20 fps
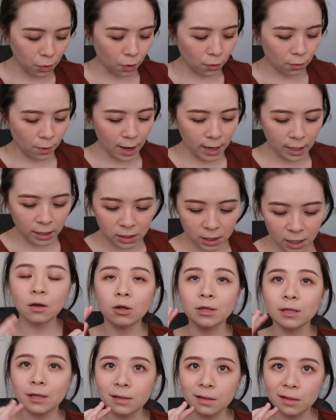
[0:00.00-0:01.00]
All right,
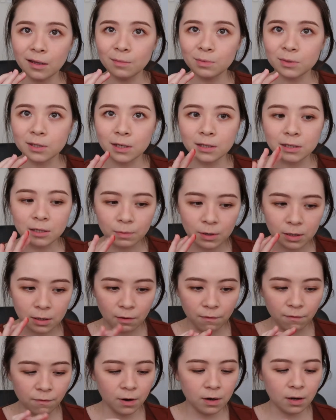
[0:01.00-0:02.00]
on the lips it's a bit
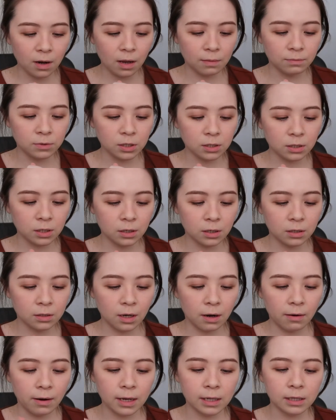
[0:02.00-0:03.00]
different. I'm just gonna
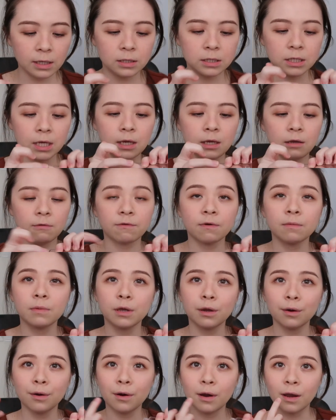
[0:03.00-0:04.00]
directly take it from
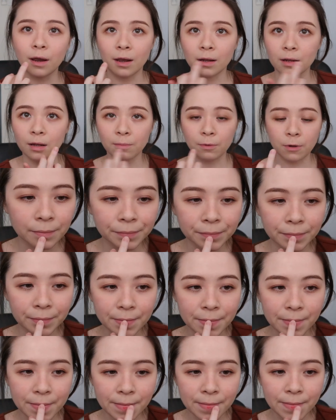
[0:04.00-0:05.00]
here and apply it
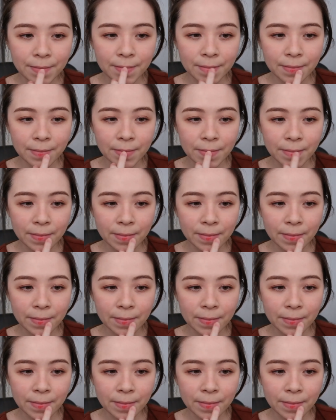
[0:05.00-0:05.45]
on my lips.